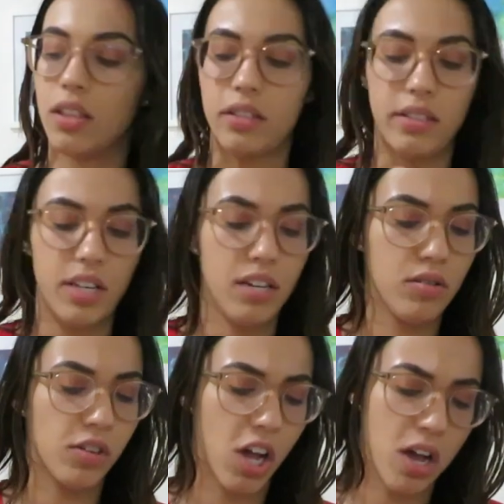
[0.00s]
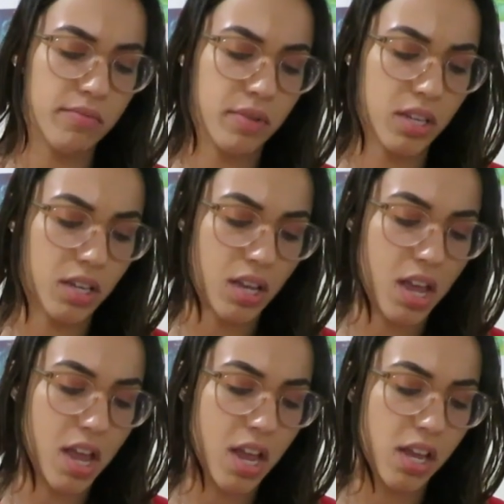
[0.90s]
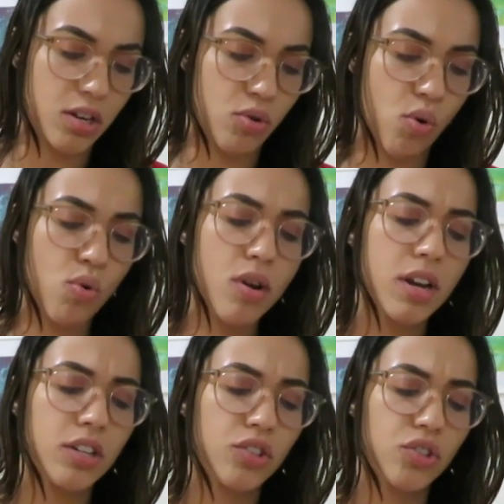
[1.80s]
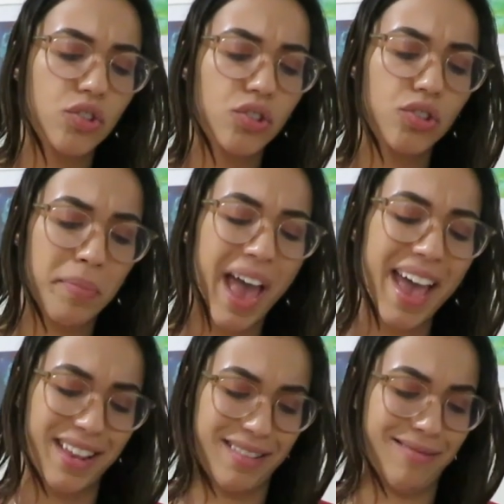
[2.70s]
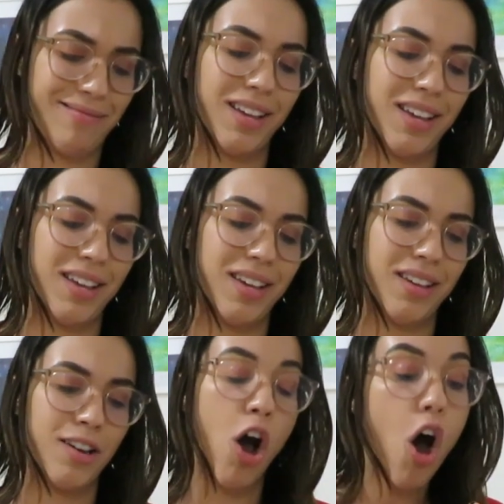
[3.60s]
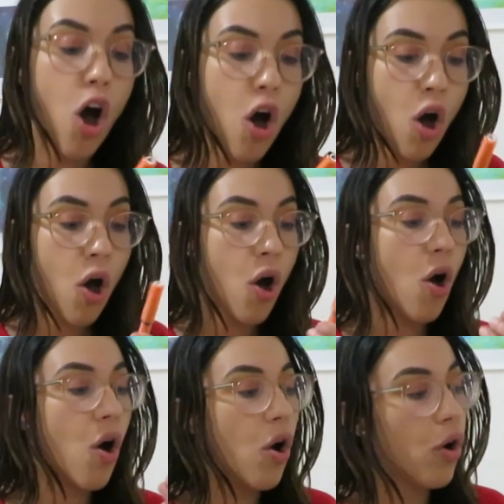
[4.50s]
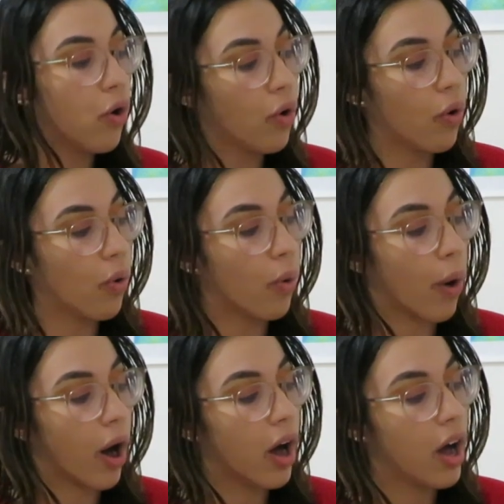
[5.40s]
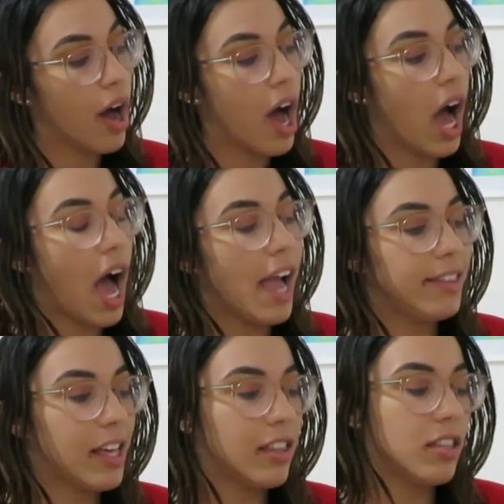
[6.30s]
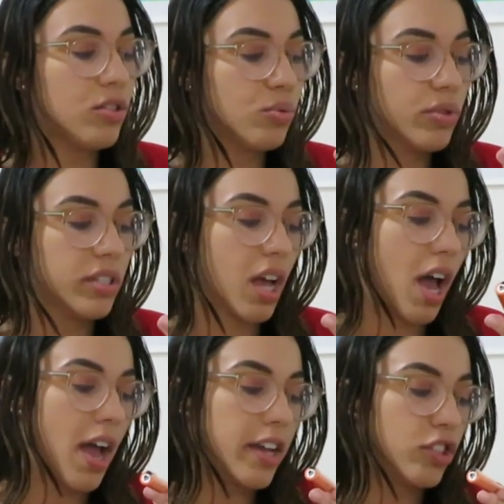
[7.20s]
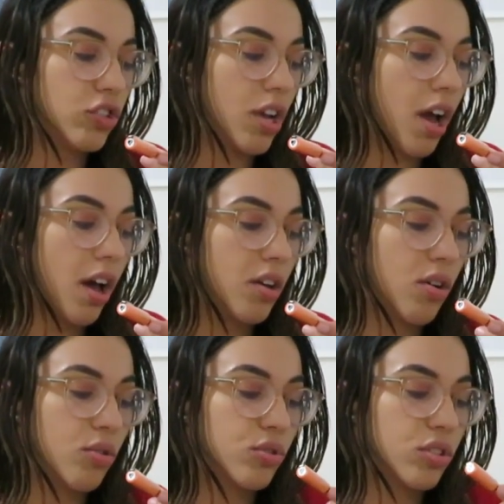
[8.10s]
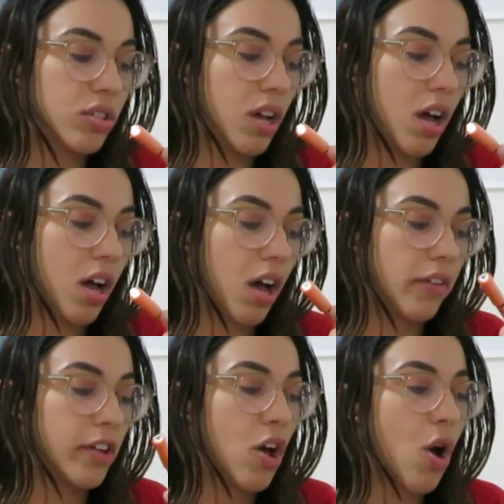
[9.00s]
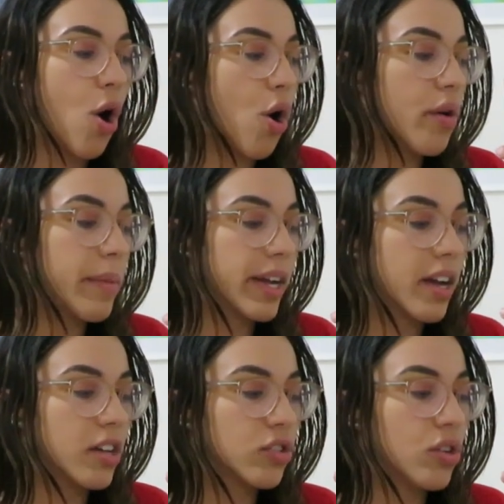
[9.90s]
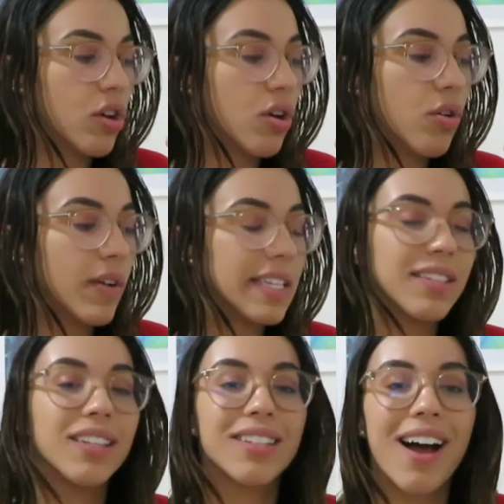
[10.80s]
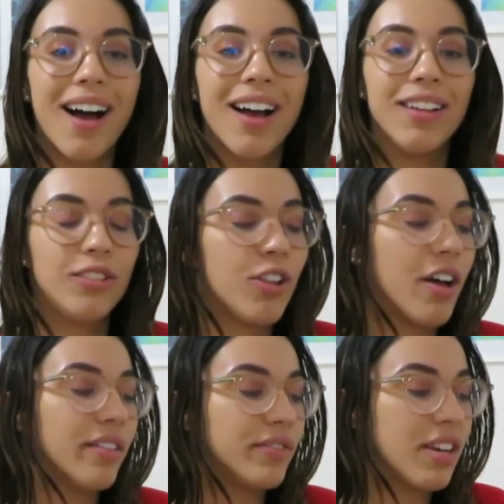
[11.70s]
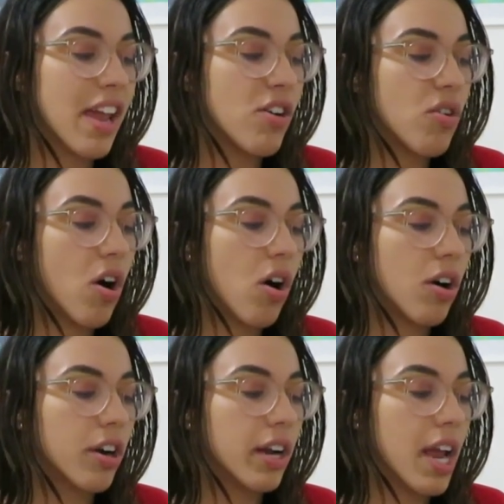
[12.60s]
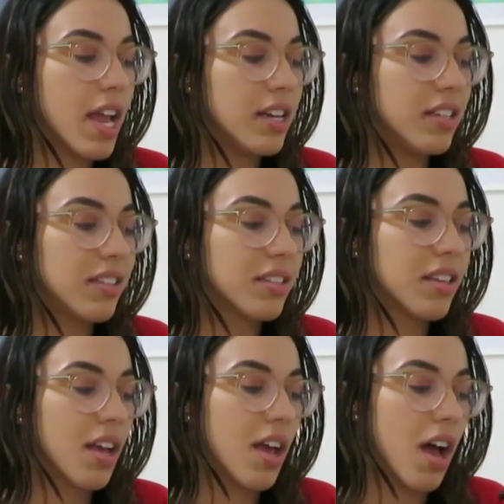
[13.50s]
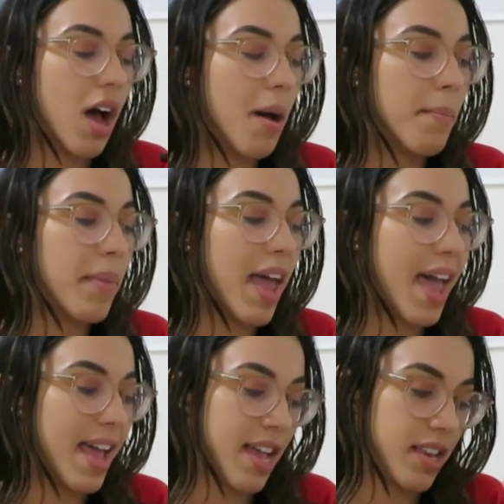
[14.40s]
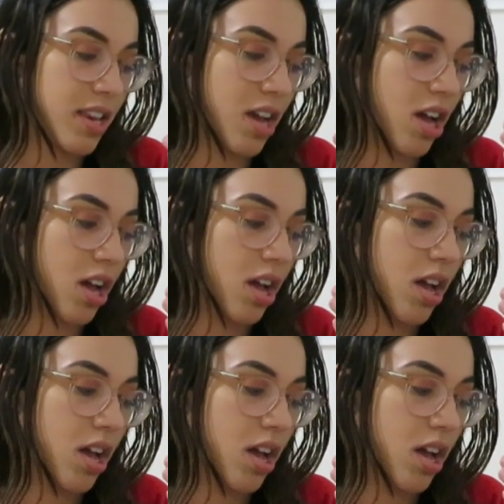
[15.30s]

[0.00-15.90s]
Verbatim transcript: then Santa got me an orange pen and oh i thought this was eyeshadow stuff oh my gosh no it says i love nail art and it's a pen